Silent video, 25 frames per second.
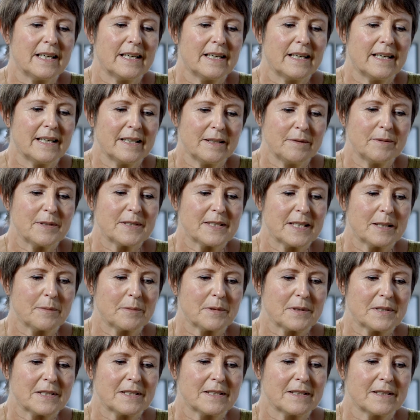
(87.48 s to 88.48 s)
I was
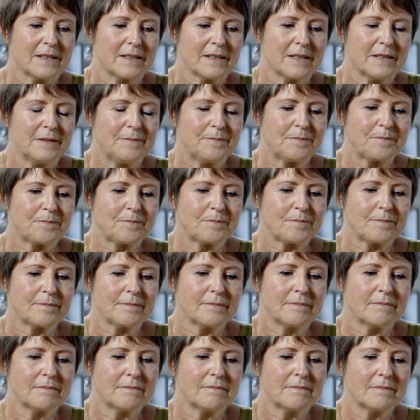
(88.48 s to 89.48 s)
able to
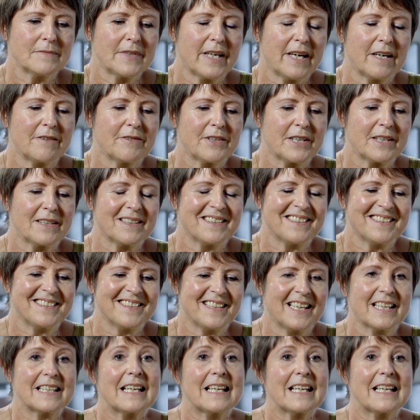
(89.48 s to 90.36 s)
have a